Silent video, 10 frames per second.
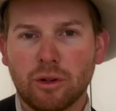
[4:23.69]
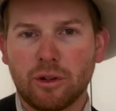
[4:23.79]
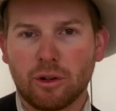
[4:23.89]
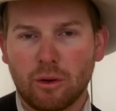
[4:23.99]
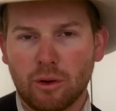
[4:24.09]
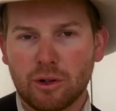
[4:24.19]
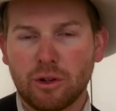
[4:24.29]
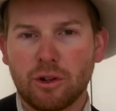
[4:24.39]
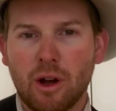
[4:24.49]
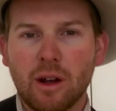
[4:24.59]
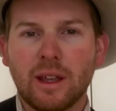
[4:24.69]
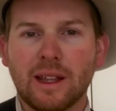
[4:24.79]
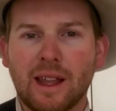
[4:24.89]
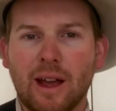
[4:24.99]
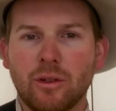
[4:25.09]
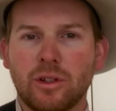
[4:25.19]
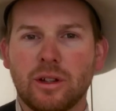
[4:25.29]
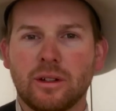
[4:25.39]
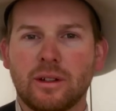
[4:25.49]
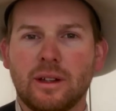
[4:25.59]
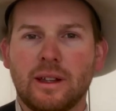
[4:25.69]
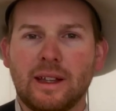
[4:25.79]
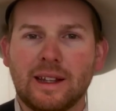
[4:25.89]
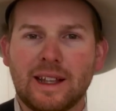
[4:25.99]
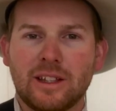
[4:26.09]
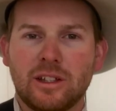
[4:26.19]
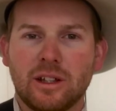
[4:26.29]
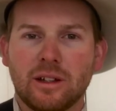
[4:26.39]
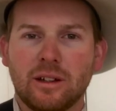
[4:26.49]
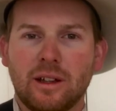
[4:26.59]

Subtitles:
your horse or your donkey allows you and lets you,